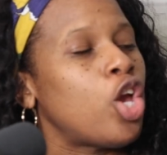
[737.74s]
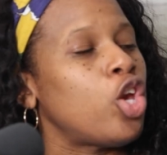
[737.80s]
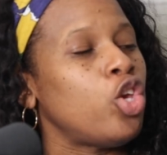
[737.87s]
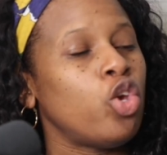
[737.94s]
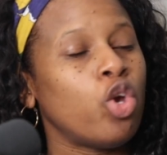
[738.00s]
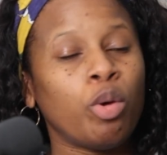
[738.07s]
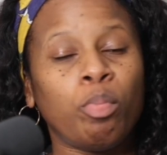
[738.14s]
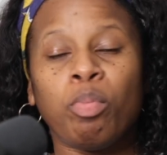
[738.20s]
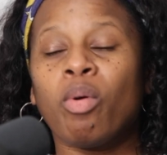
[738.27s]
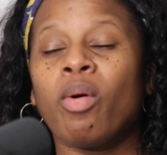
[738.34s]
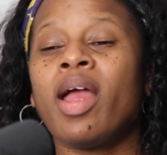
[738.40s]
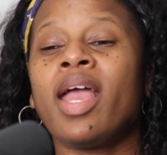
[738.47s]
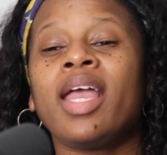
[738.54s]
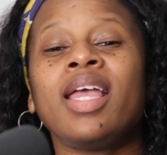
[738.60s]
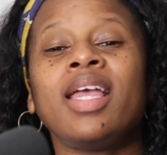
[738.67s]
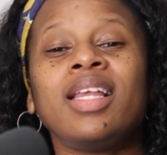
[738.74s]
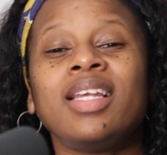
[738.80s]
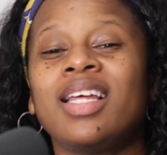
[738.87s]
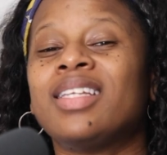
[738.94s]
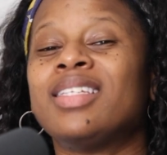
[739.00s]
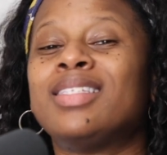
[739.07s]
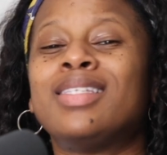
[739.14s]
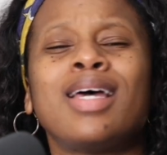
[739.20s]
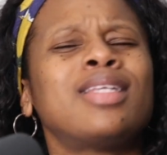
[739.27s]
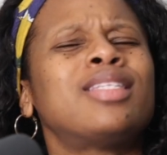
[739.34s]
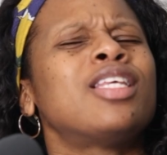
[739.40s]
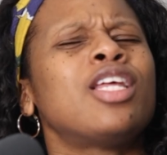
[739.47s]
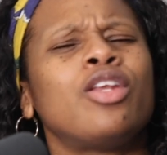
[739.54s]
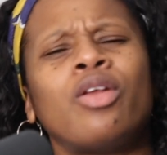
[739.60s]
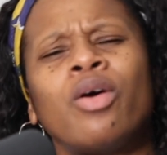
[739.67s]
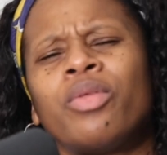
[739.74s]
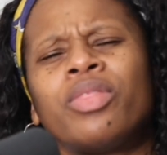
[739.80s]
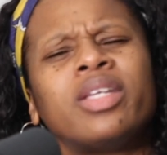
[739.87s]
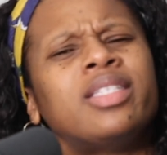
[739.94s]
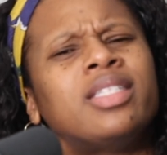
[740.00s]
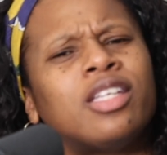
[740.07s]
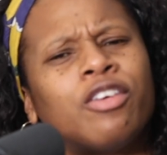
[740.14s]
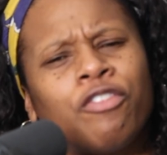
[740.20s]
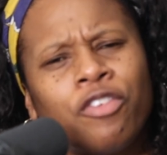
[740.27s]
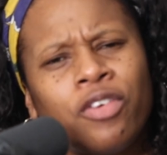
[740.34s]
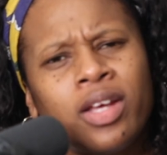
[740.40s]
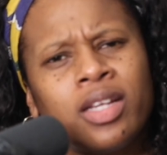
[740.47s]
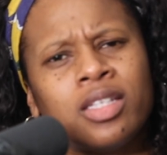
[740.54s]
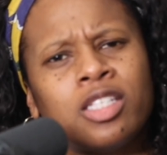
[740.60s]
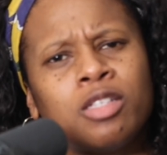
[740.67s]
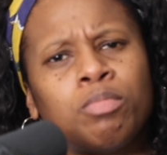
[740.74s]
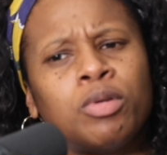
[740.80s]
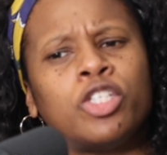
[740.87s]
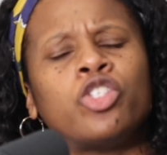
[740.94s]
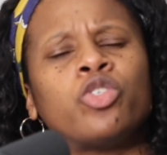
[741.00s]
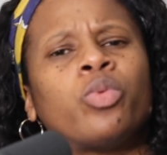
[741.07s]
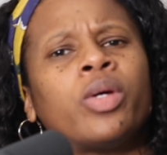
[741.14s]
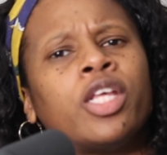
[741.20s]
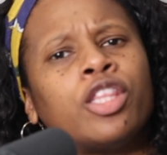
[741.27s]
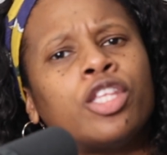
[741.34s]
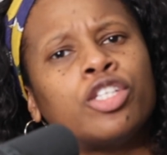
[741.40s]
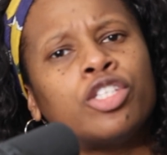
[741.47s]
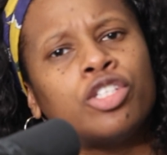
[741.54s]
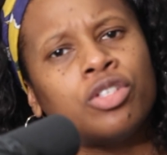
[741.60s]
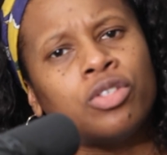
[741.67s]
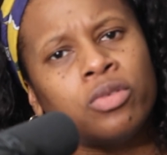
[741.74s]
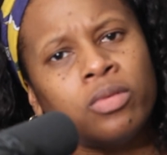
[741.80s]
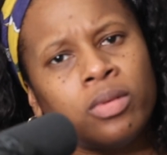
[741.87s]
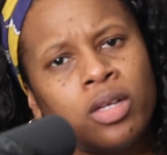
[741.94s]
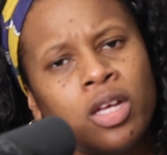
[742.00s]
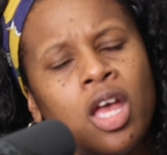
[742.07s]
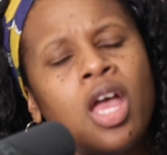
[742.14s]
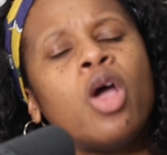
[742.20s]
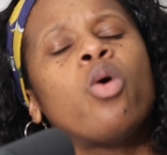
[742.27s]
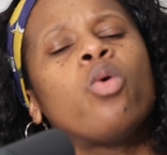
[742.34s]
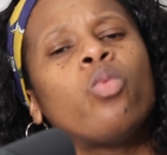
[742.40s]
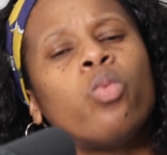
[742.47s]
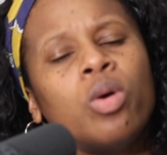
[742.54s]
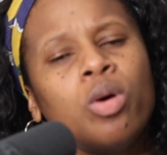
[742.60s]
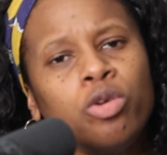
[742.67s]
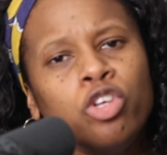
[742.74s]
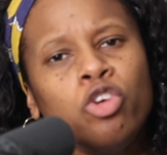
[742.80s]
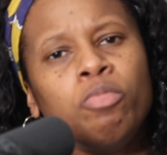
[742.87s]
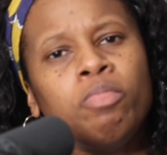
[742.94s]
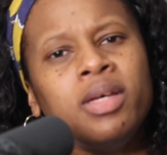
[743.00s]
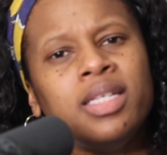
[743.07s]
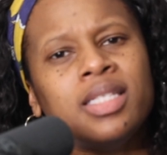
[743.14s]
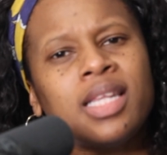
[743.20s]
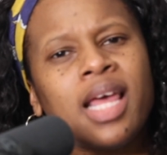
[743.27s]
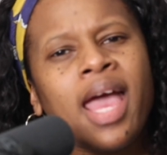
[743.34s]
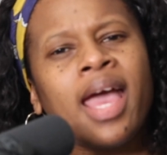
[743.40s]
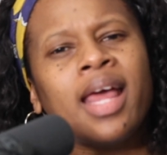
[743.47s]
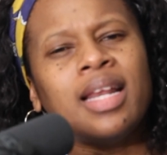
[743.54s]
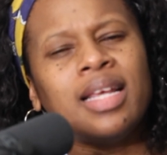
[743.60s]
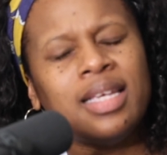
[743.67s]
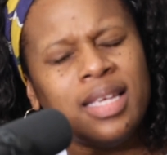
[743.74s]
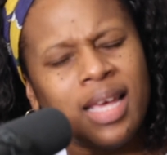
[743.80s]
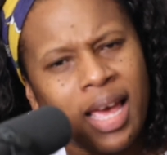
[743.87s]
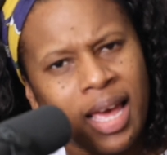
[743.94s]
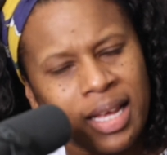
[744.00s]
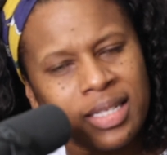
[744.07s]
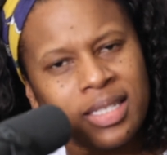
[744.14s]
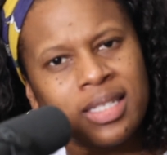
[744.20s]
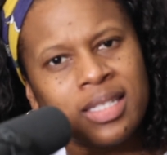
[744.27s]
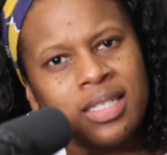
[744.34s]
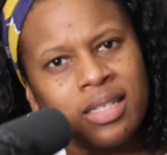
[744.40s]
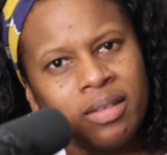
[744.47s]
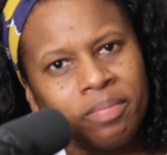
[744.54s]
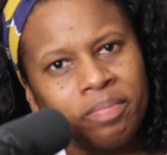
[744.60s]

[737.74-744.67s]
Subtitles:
Your brain doesn't know the difference between the two. Will you be sad? Yes.